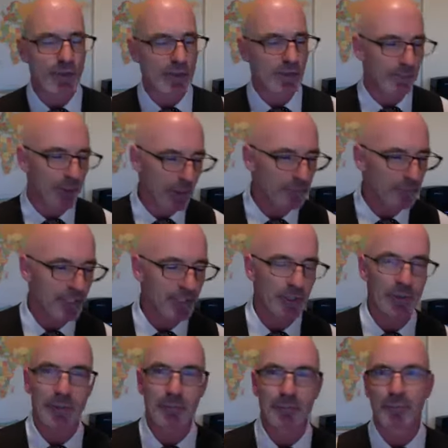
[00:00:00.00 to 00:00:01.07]
We bumped
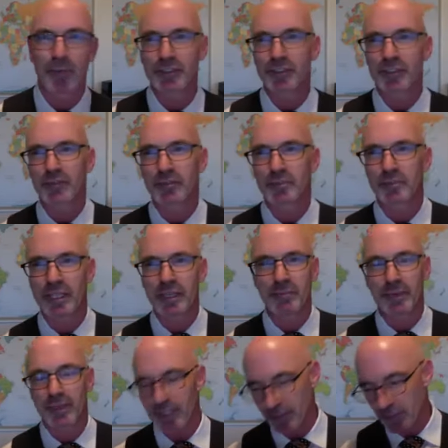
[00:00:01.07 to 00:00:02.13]
into a bunch of
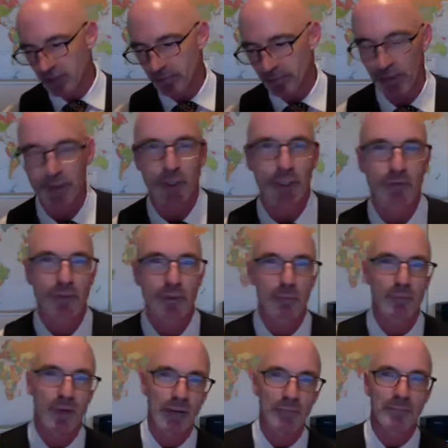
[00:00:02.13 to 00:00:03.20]
people. I spilled over the
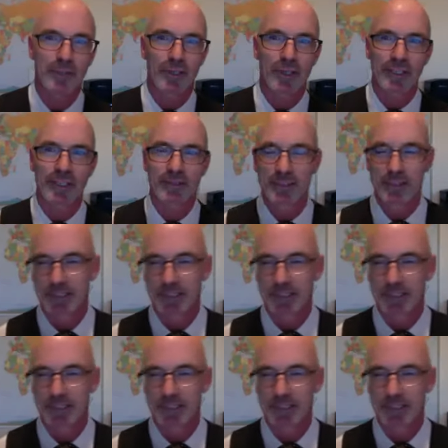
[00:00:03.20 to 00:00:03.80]
popcorn.